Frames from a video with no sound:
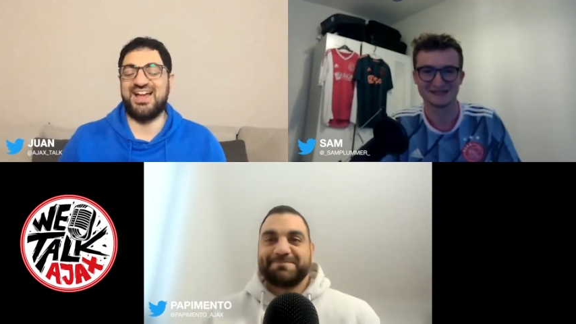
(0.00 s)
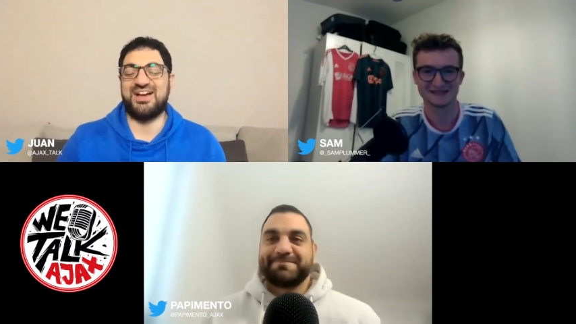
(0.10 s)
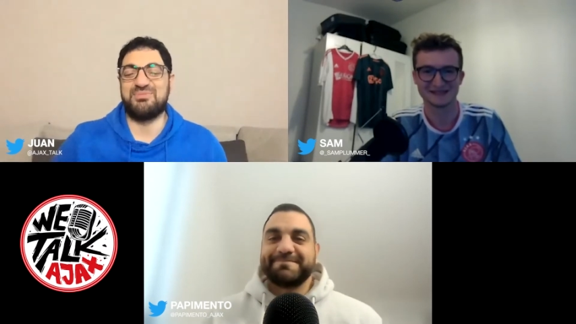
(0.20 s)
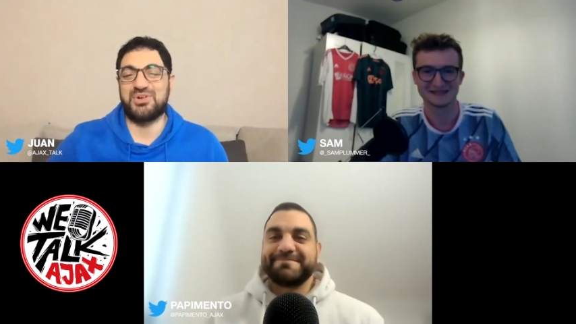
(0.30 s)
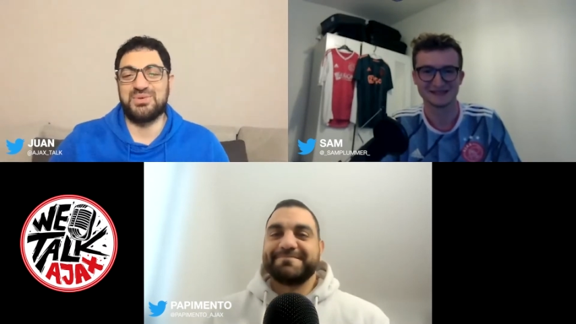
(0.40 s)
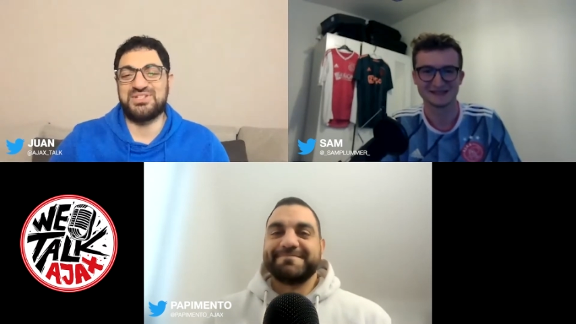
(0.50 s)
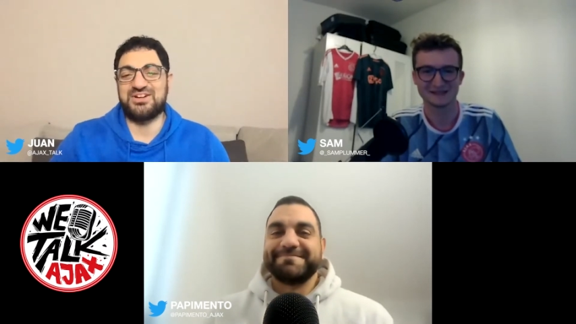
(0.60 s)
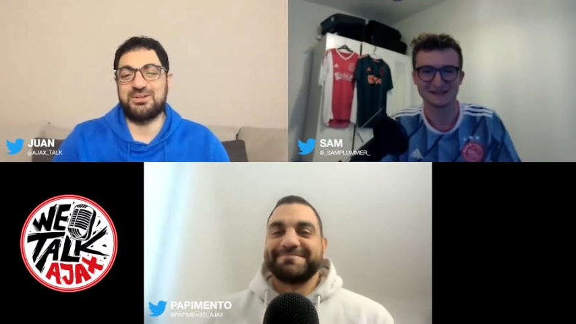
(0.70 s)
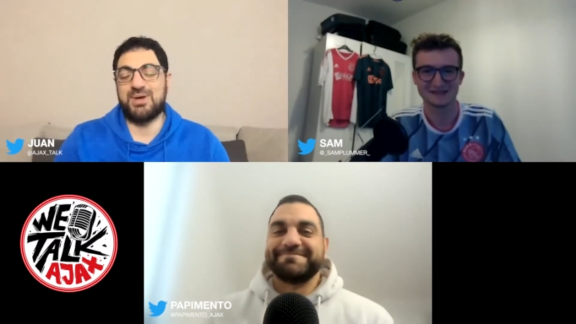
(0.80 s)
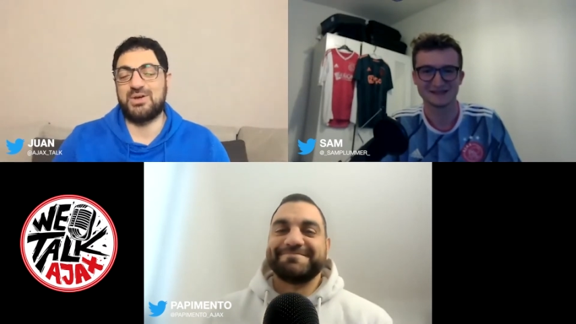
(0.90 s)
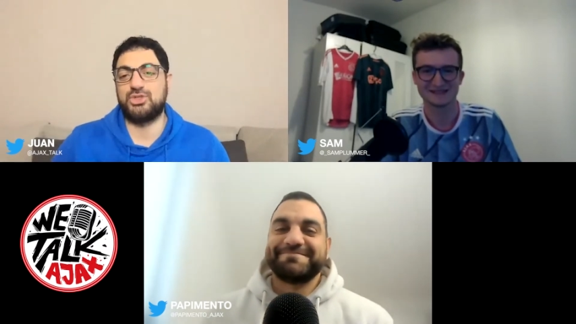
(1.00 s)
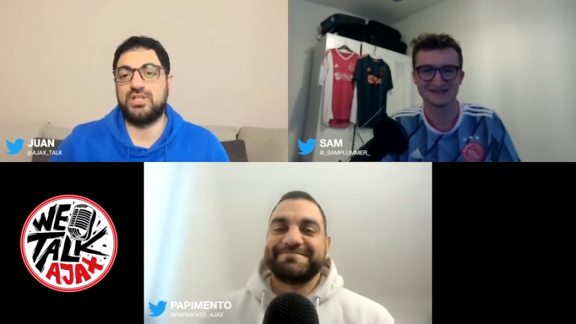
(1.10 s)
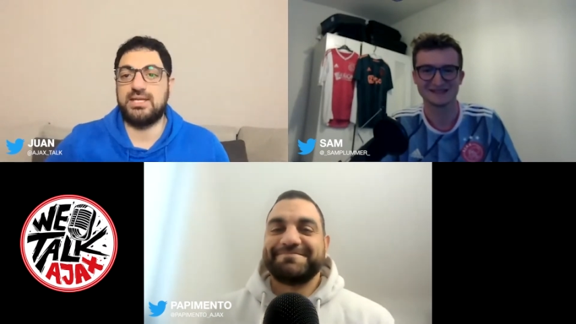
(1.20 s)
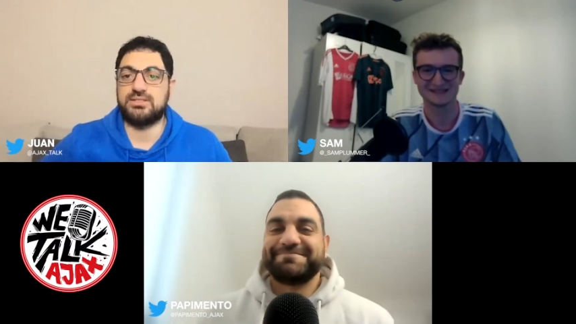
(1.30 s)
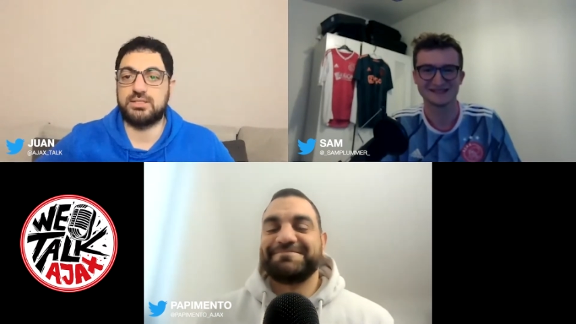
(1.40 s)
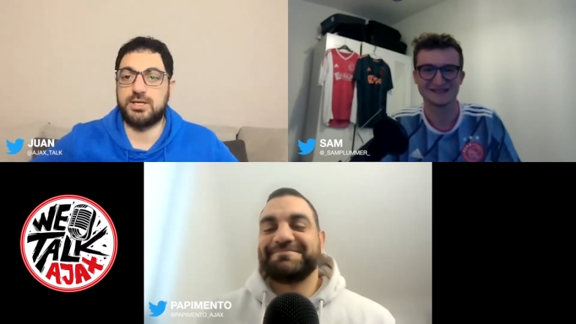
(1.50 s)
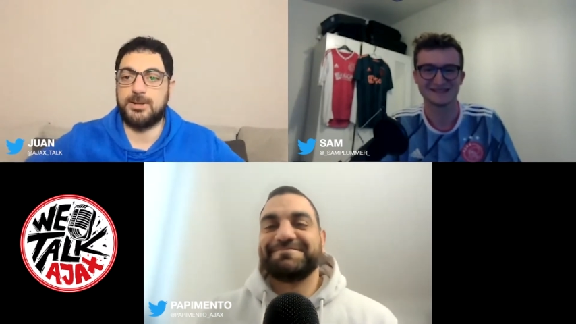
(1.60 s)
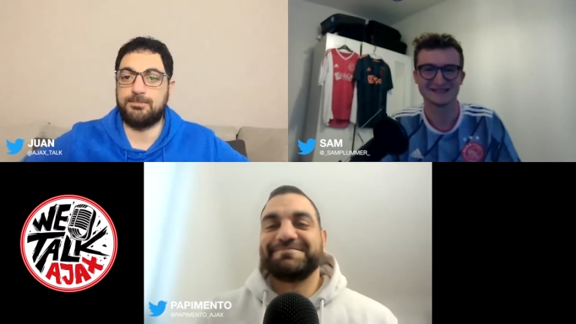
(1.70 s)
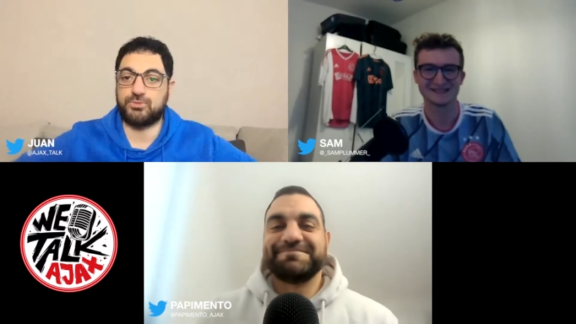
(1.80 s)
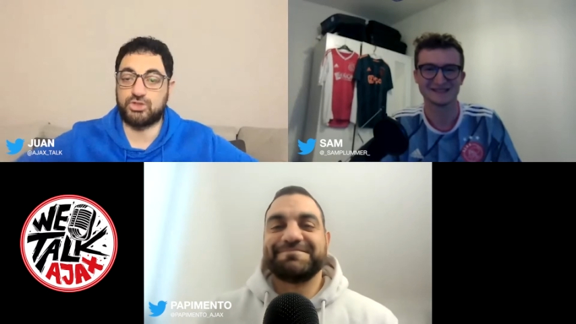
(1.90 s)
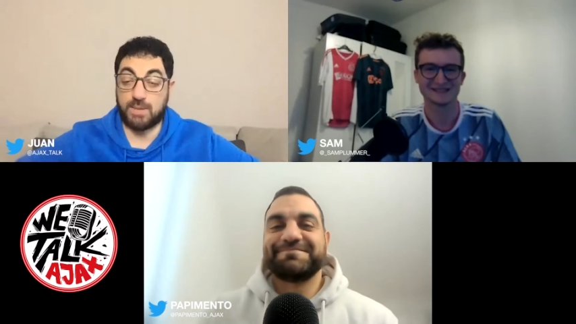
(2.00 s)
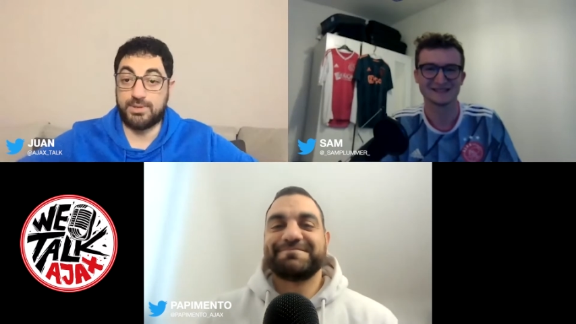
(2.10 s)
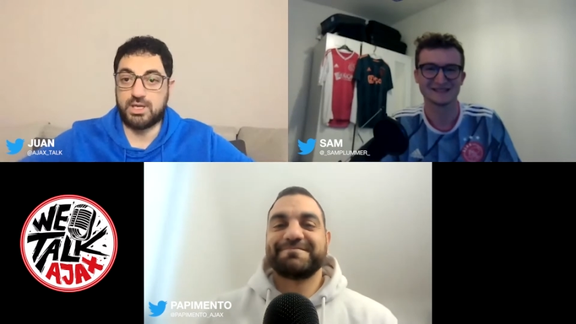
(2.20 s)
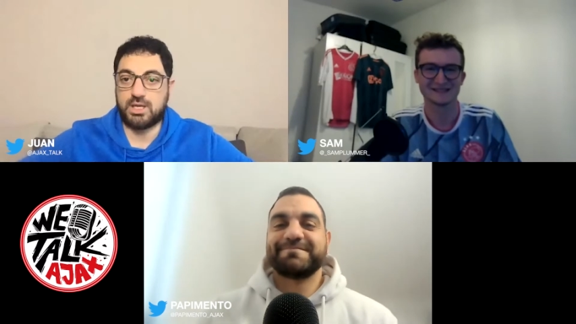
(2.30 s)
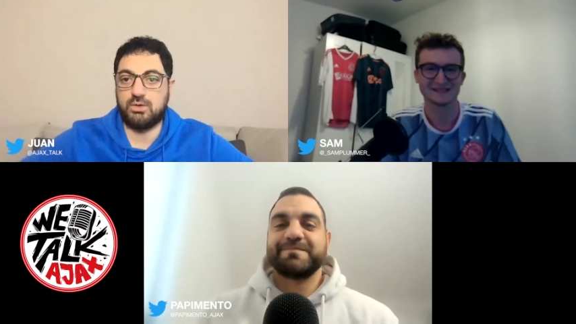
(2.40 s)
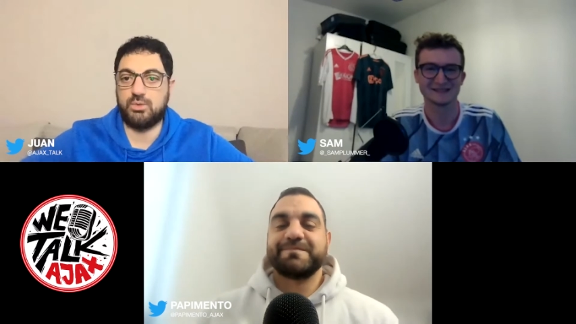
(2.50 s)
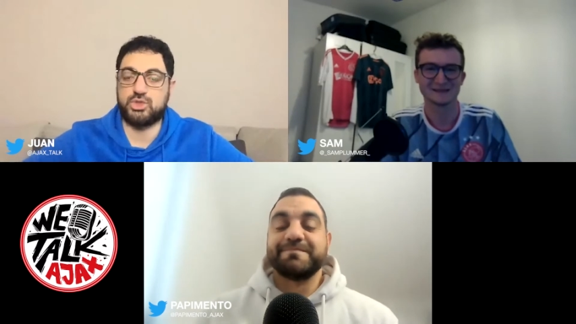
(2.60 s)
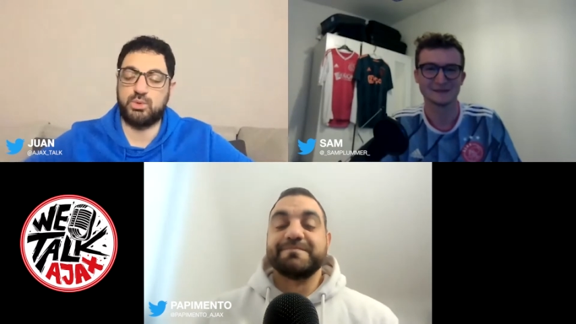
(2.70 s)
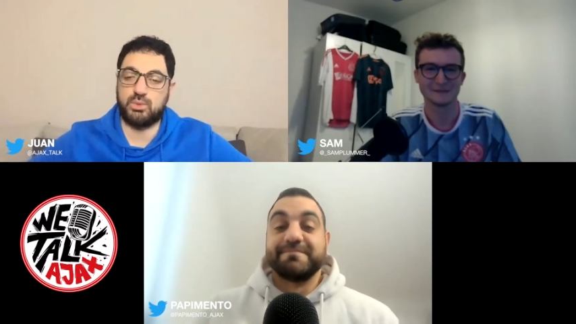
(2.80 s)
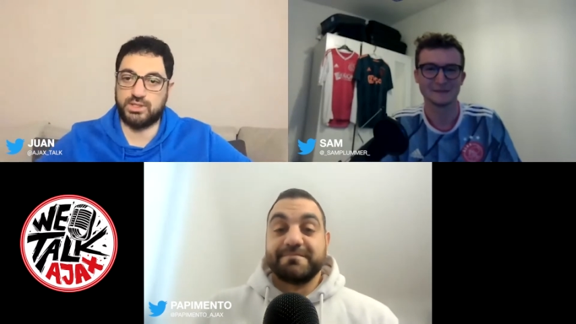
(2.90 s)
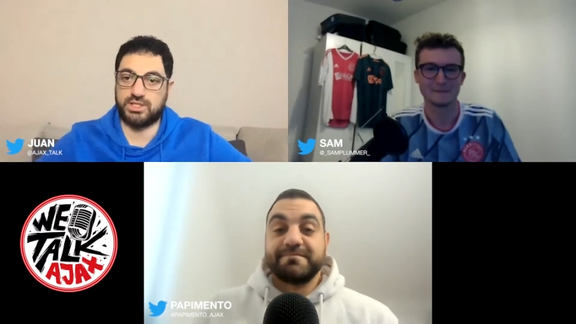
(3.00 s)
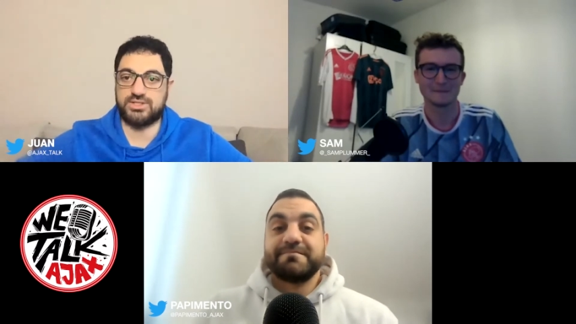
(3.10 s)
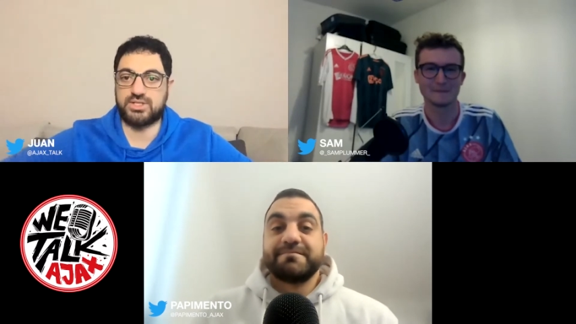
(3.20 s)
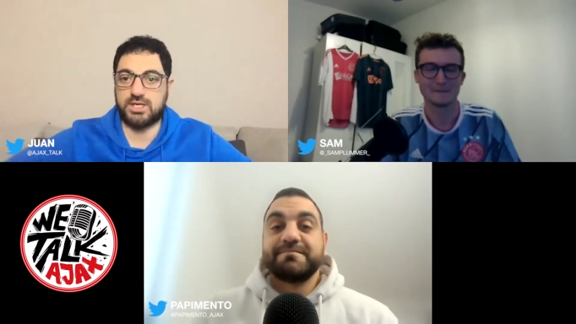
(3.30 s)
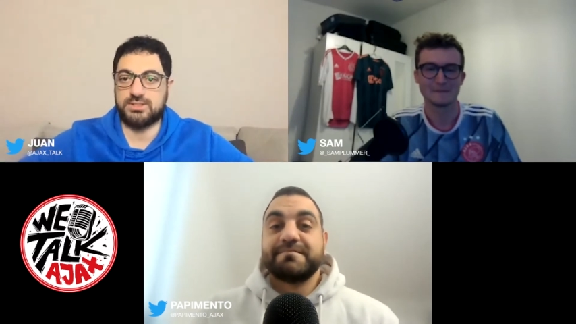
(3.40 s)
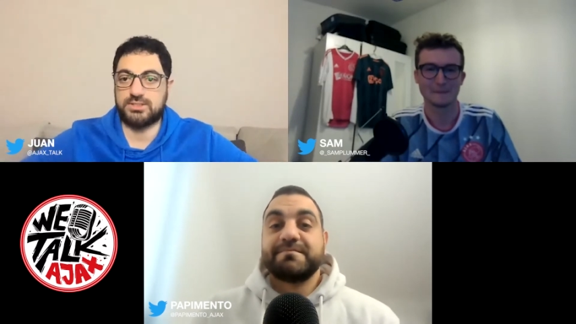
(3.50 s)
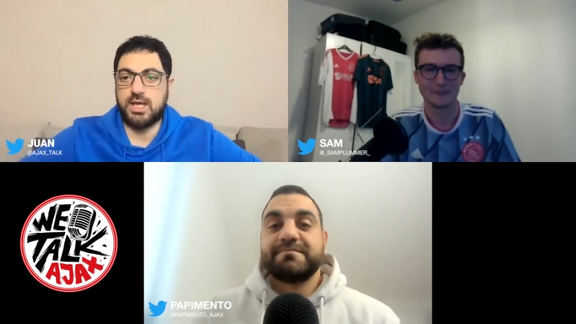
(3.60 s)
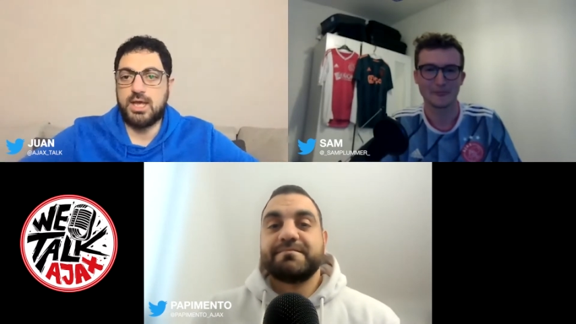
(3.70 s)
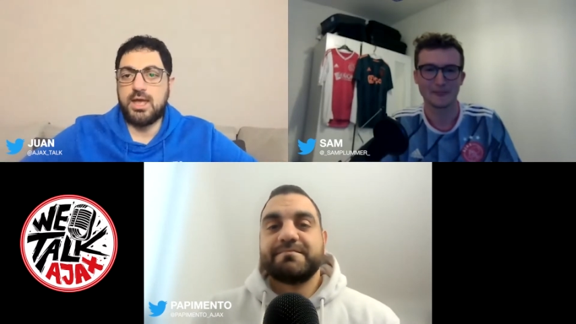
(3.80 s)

Speaker 1: before we start about today's um, topic, which we want to discuss,